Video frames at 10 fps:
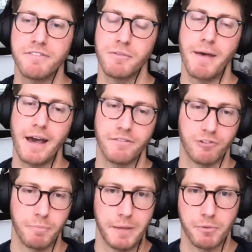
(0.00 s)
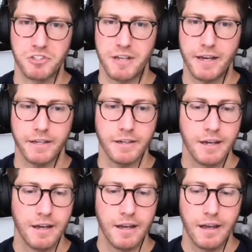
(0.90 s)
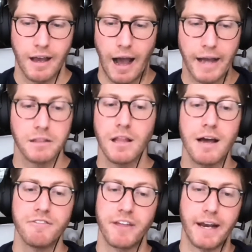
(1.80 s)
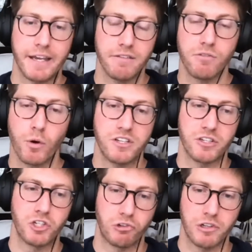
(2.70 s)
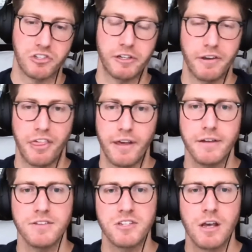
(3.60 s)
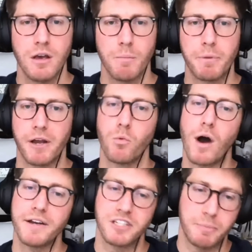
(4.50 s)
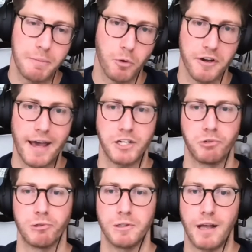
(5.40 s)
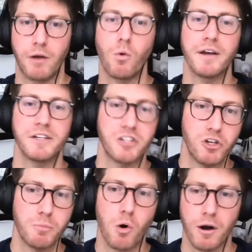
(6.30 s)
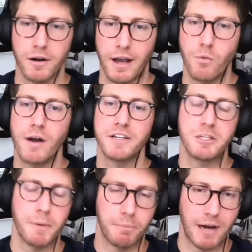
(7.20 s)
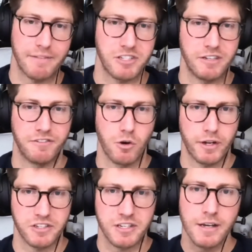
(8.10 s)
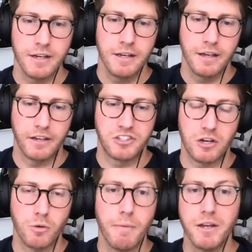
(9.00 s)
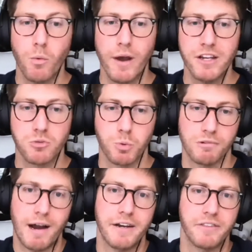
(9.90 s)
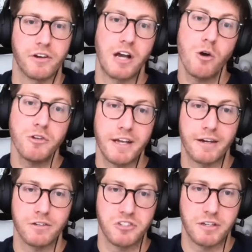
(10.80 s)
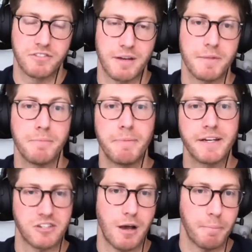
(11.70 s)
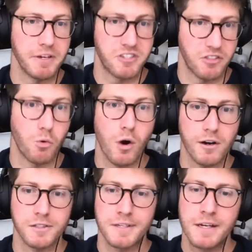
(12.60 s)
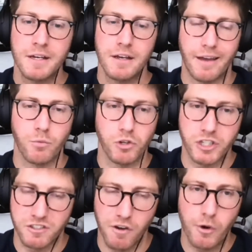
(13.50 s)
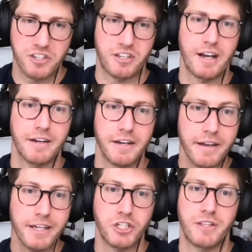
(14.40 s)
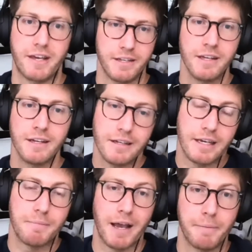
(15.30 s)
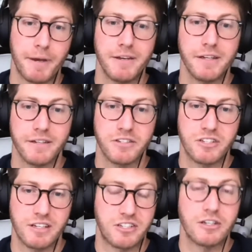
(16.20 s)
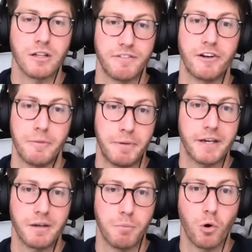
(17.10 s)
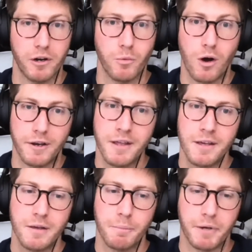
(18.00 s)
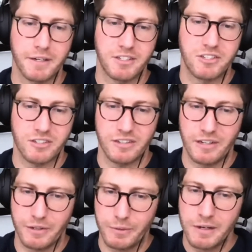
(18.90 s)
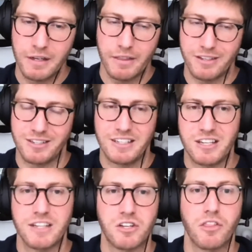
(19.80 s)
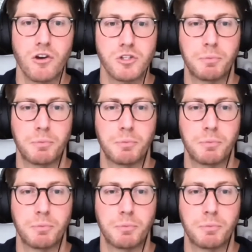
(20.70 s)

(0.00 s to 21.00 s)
of demand from people saying, I love that I can voice control certain things, but I want it to be more natural. I want it to do more. I want it to be privacy focused. And so in many ways, we're riding the coattails of some of the biggest companies in the world, and we're just focusing on a niche that, in my opinion, is still a very big and important one. But it's, the success of those